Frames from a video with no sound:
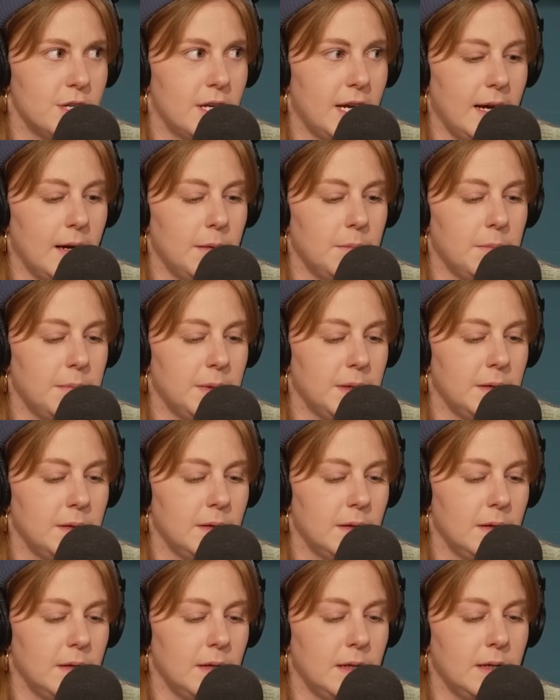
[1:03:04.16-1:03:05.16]
camp
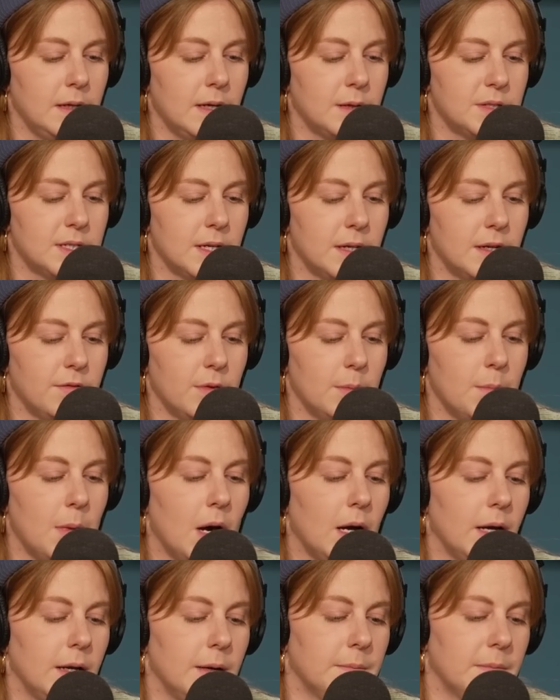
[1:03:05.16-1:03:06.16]
in outside of
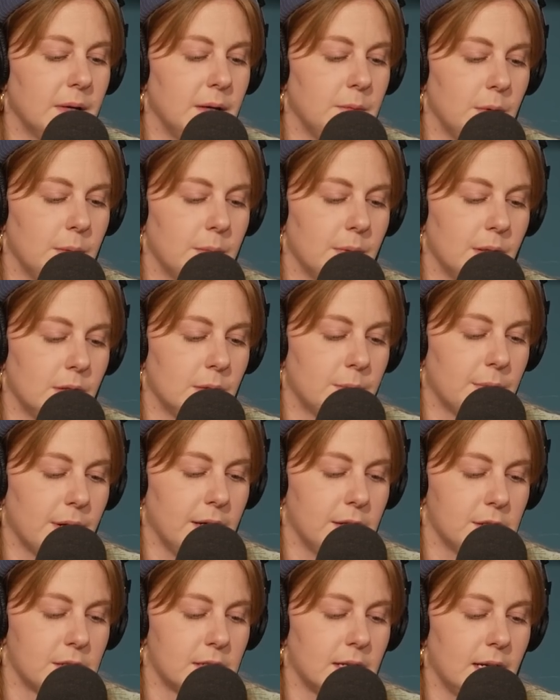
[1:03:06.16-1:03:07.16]
Amman, and we built a
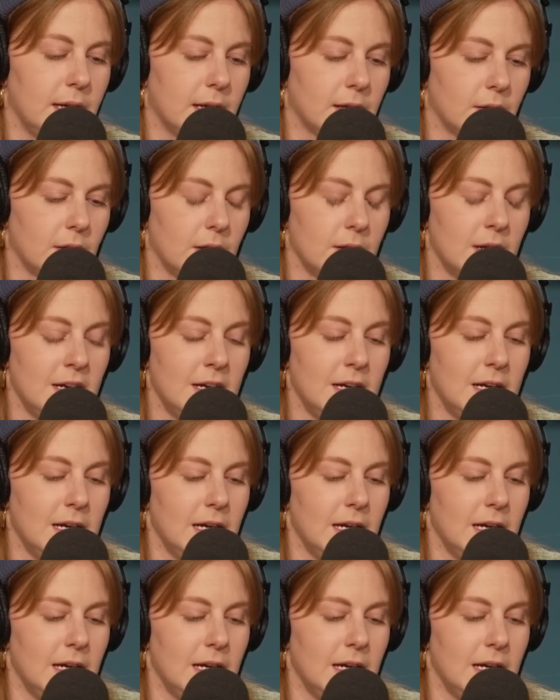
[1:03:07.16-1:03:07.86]
project together.